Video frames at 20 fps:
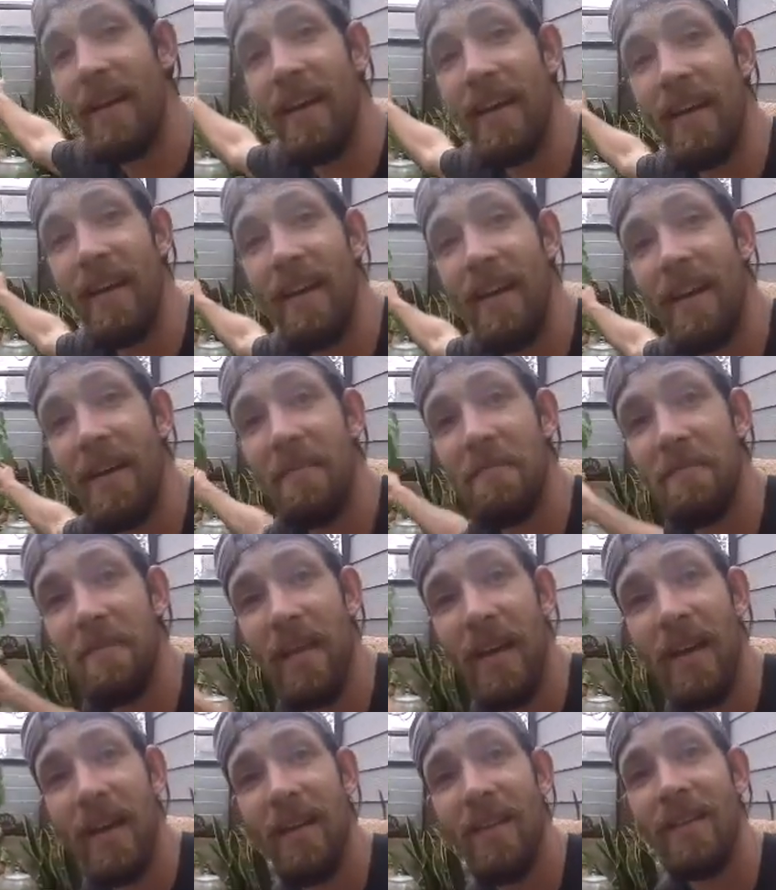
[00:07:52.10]
a
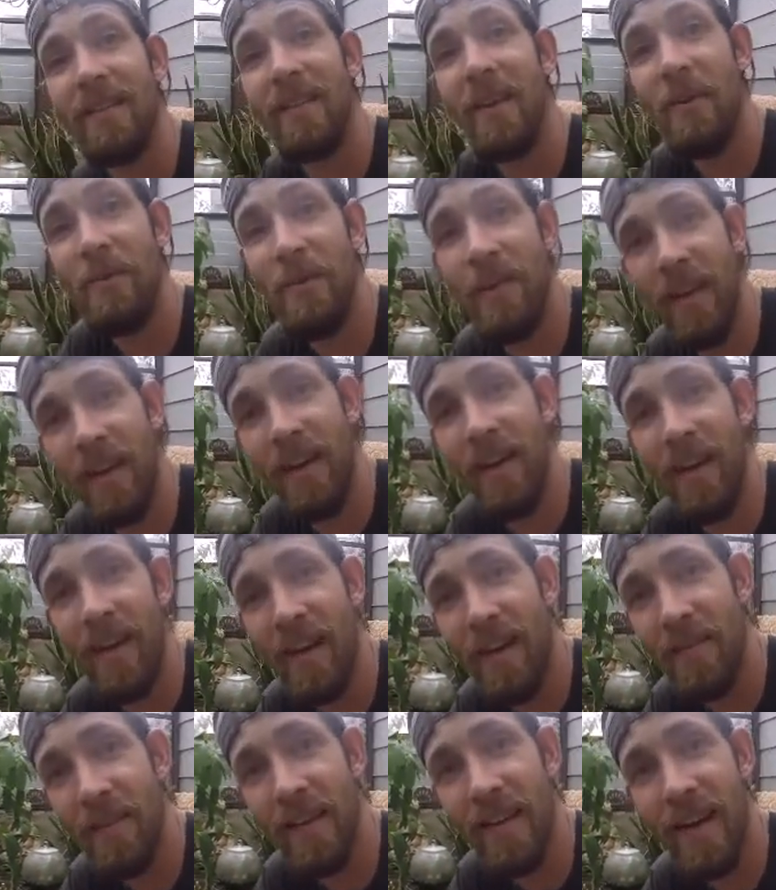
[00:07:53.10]
Arizona
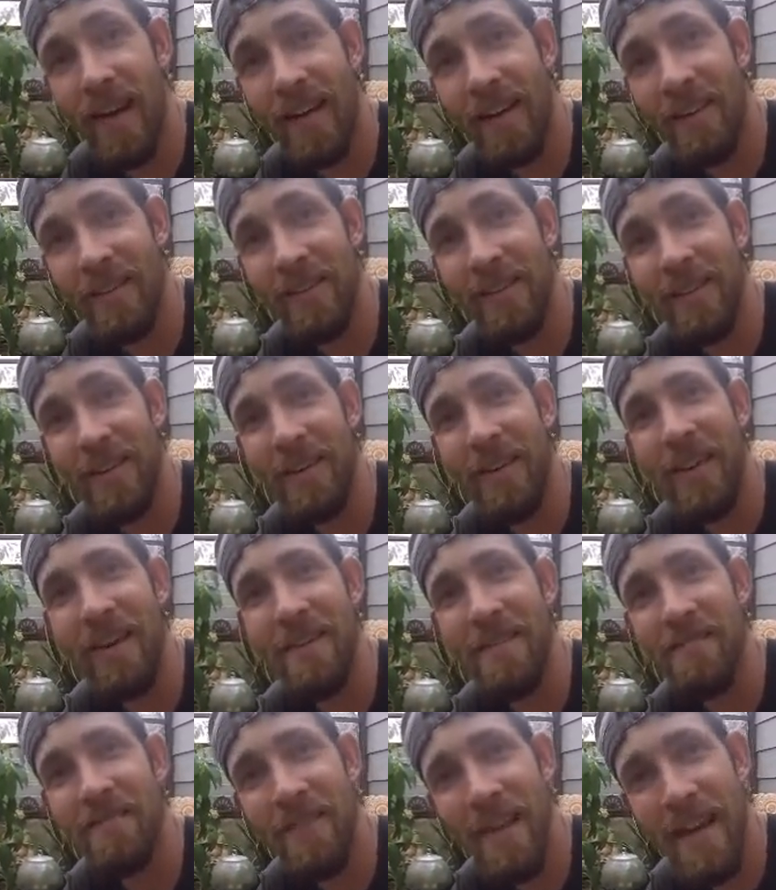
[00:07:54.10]
avocado, so
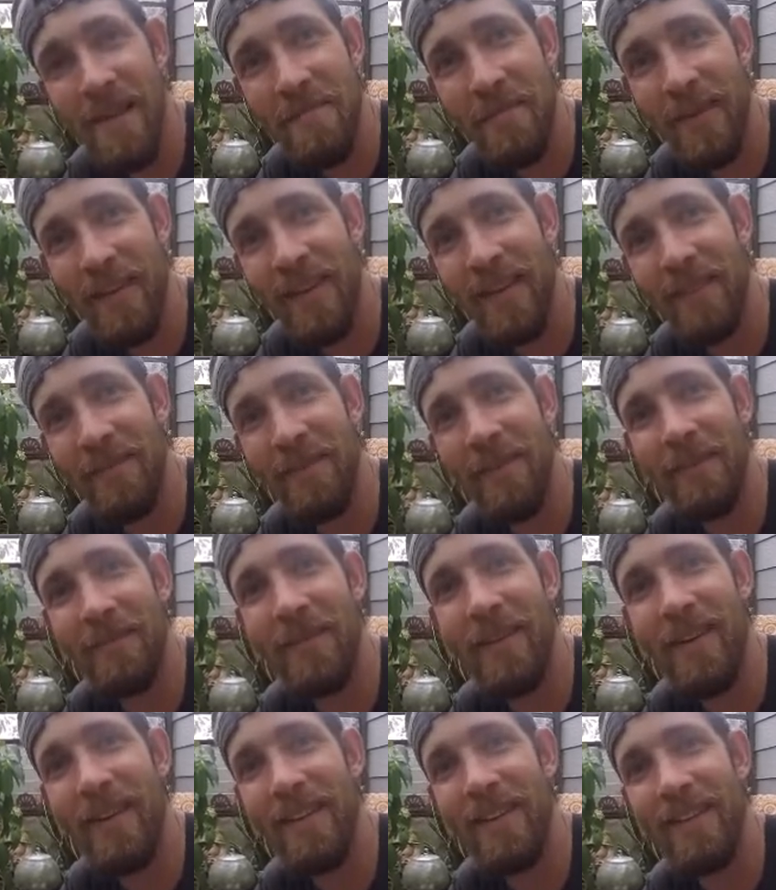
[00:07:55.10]
Aravaipa. If you
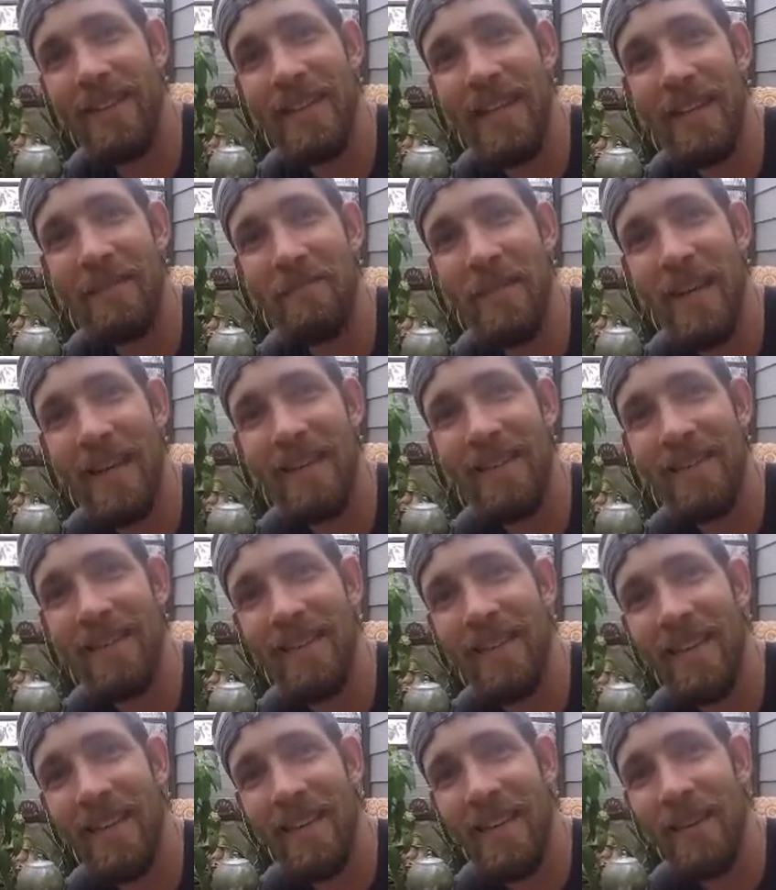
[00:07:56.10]
follow the Jake Mace
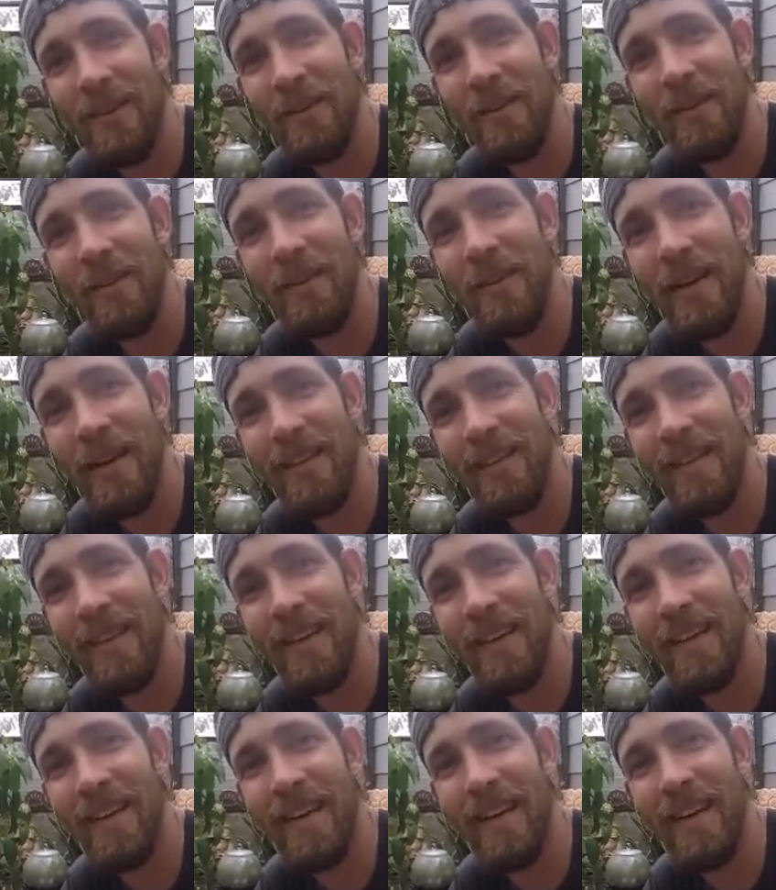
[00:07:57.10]
crew out
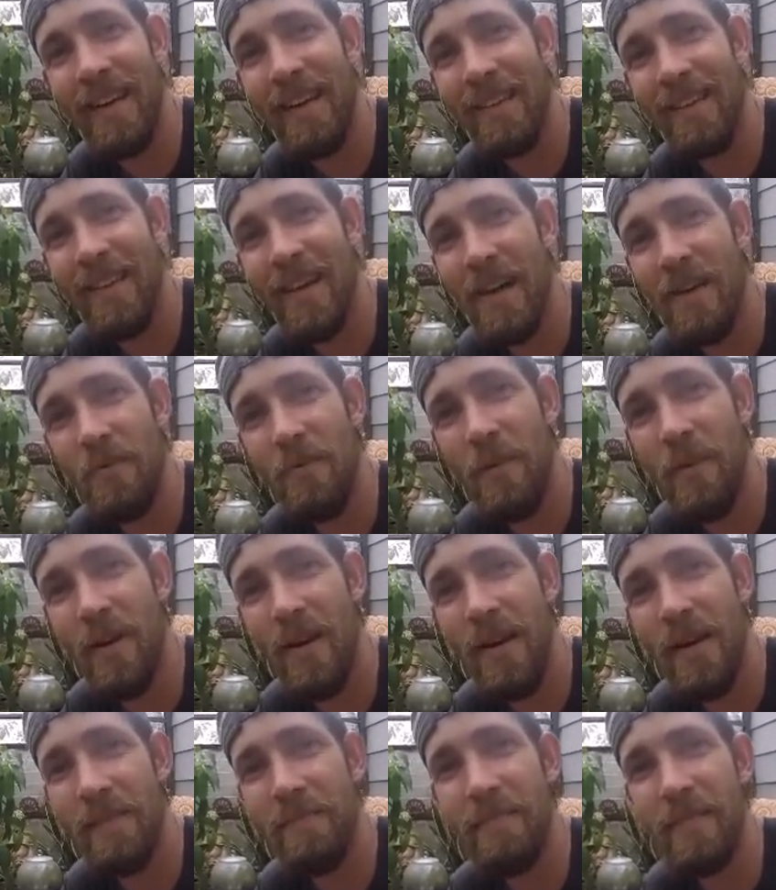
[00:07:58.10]
there, I got Don
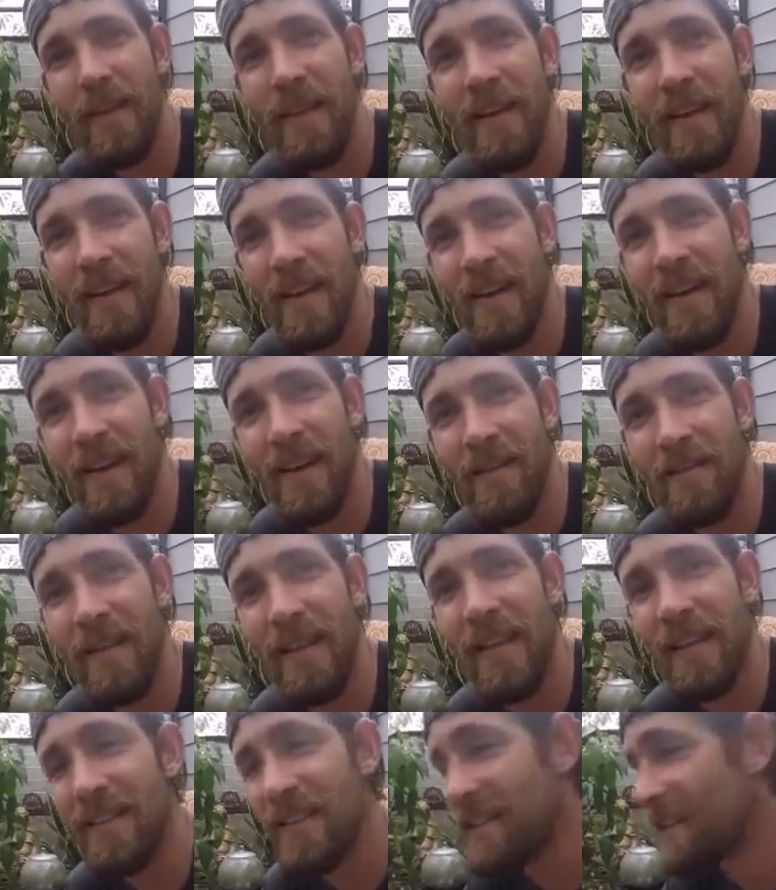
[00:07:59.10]
Juan, and
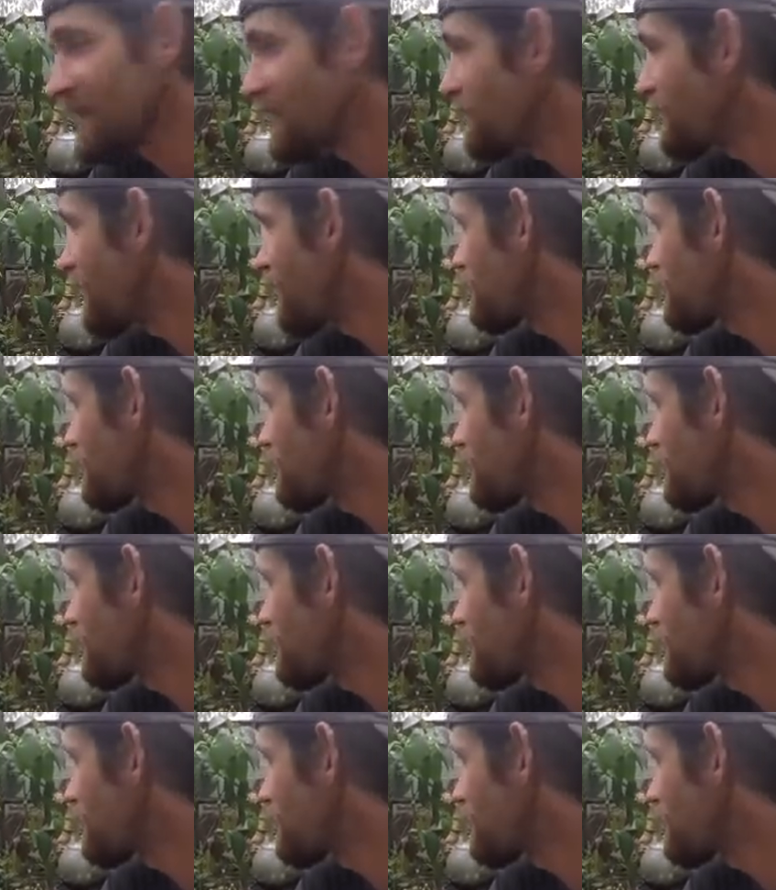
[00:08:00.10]
that's going to go